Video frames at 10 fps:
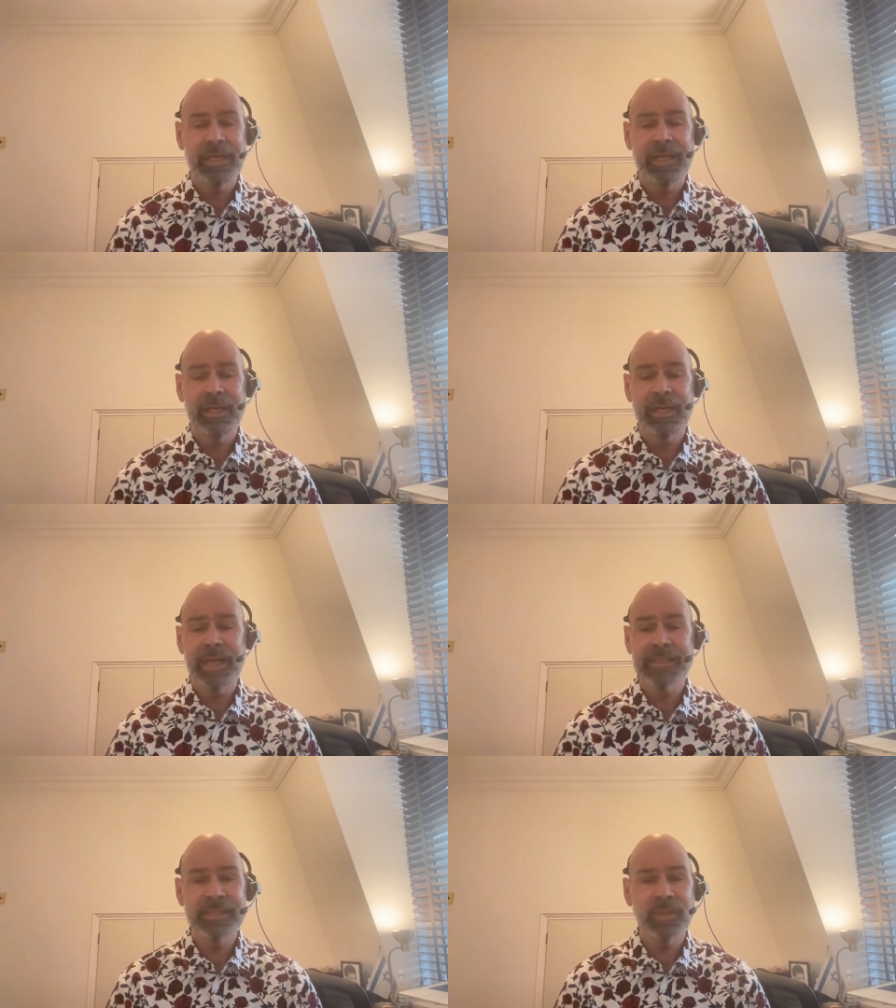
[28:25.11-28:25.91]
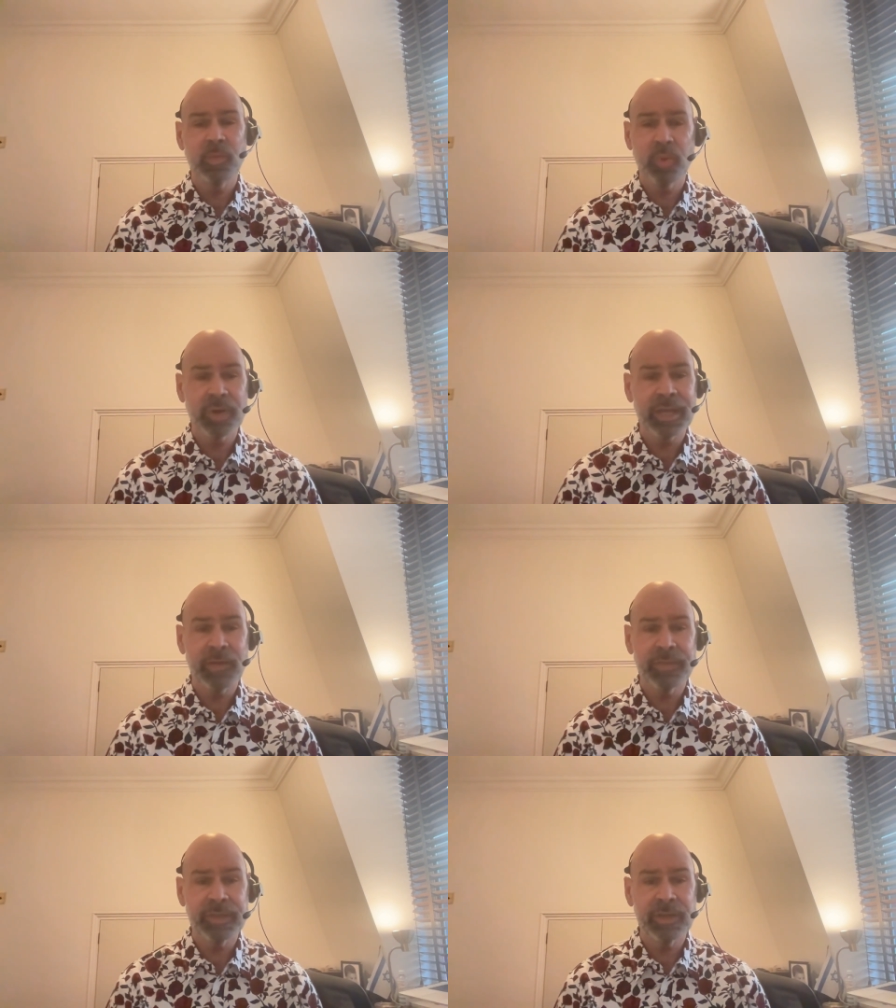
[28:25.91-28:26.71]
excellent work
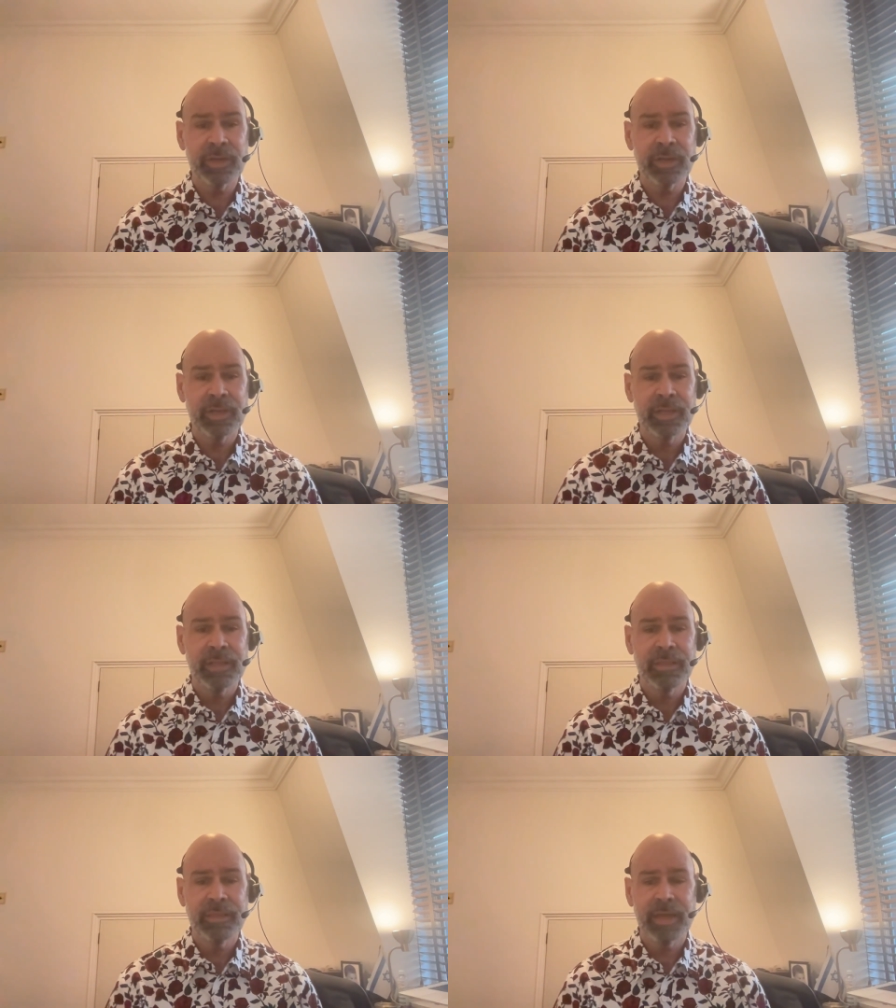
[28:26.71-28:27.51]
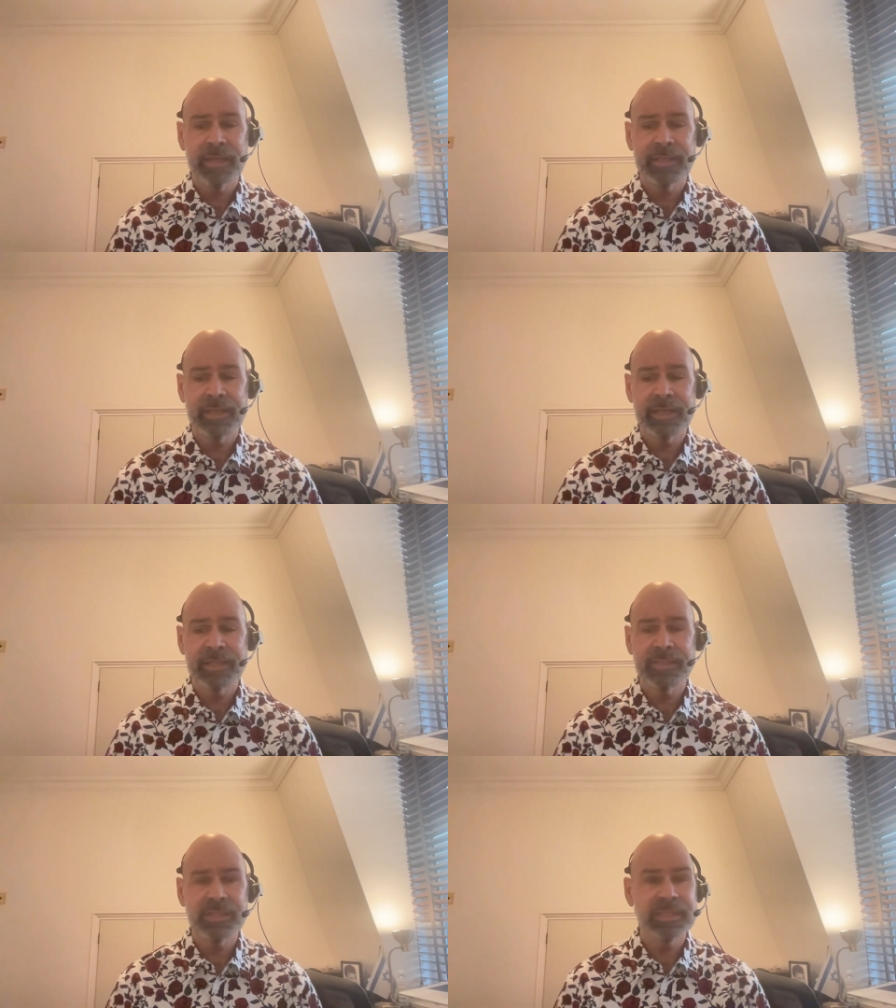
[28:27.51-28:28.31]
out there
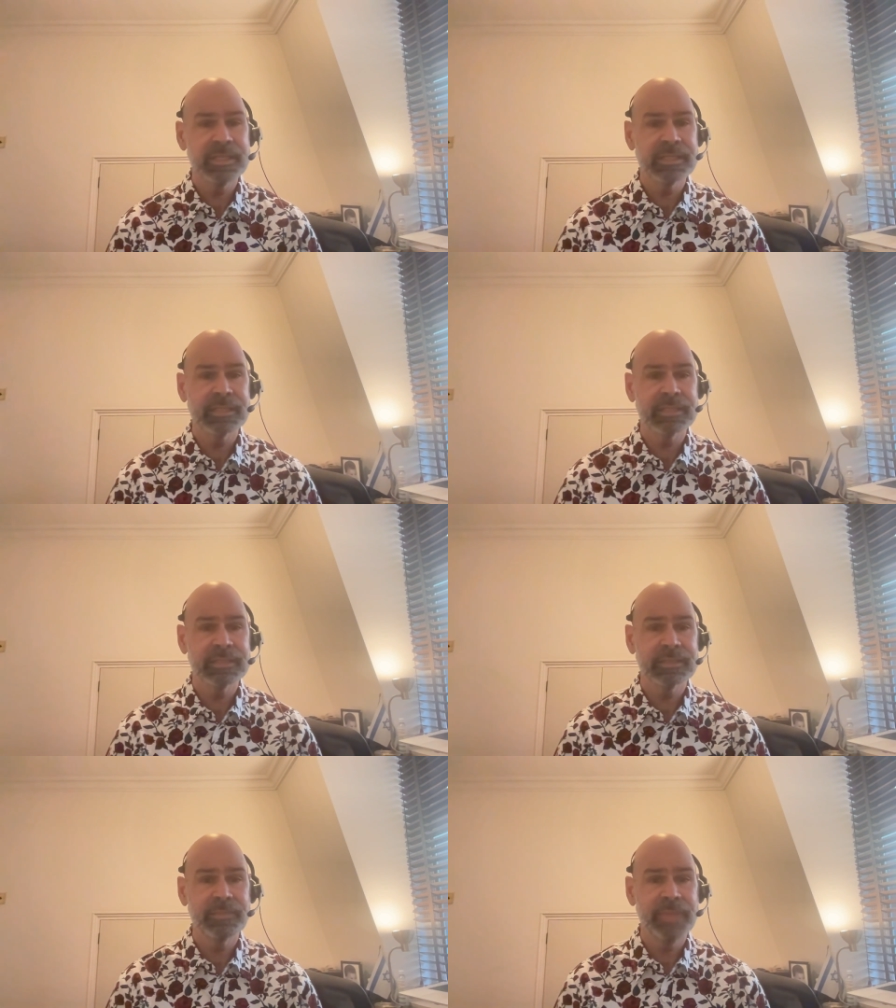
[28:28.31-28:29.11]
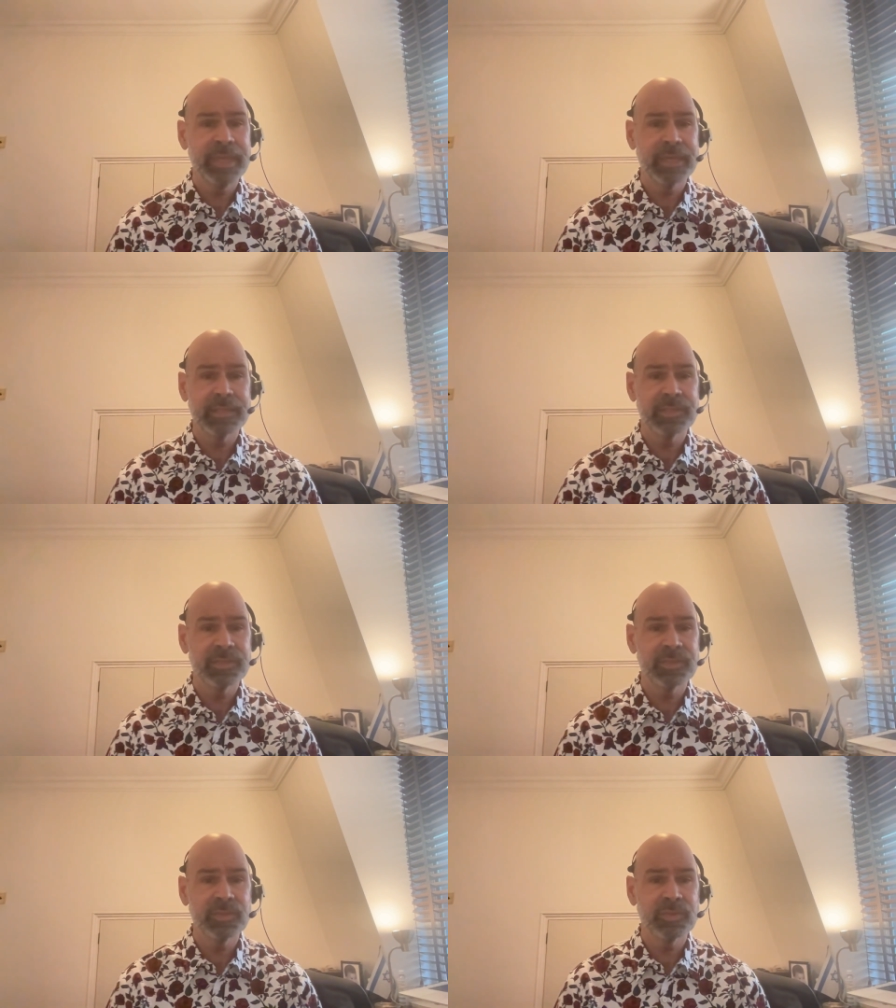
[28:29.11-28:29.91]
that just doesn't make it
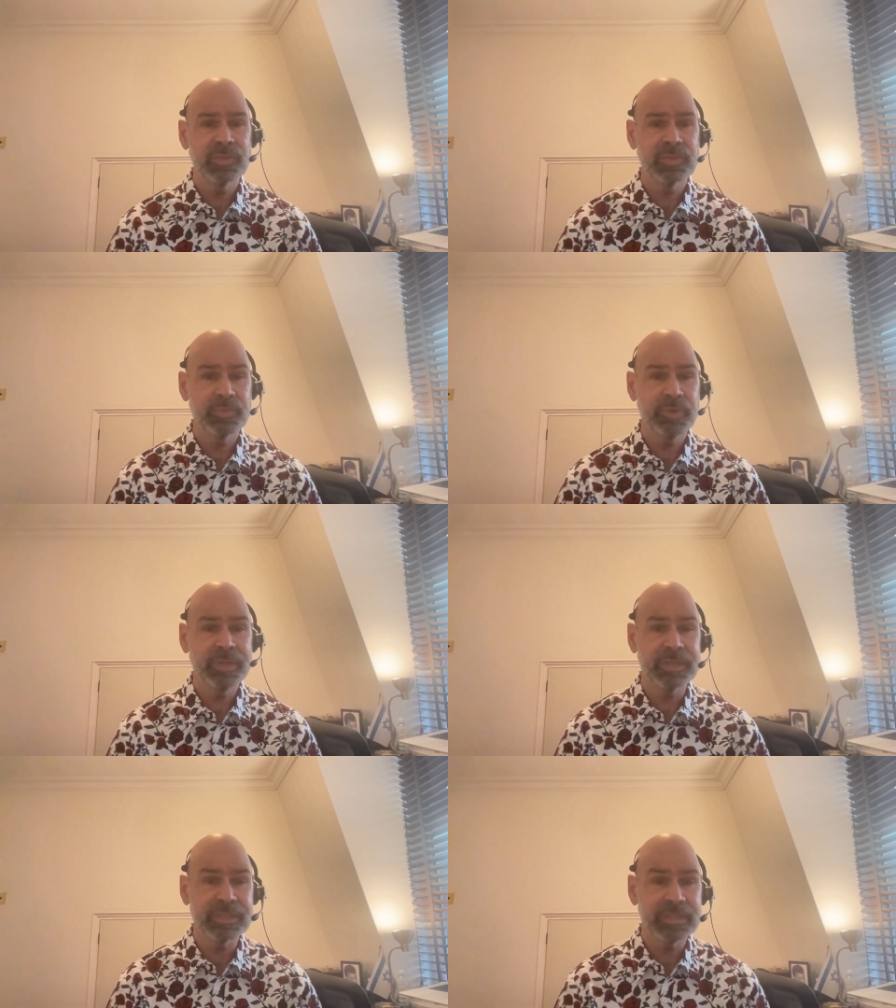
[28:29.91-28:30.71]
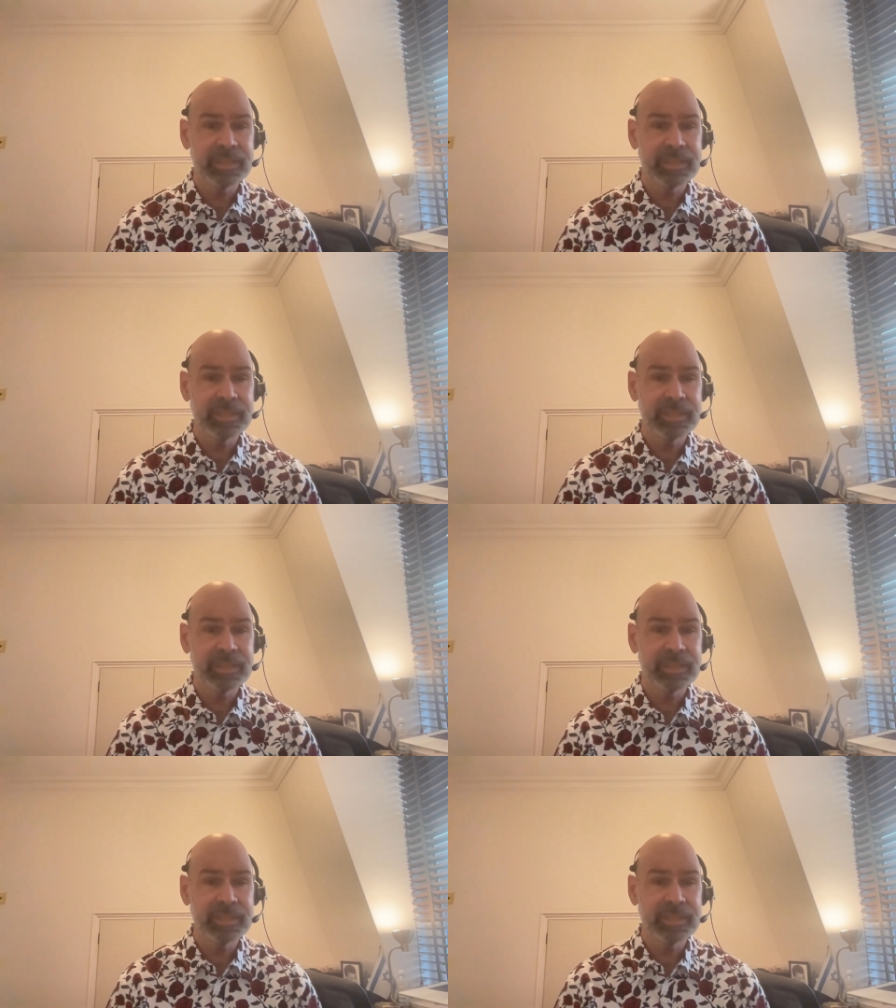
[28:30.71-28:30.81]
to print,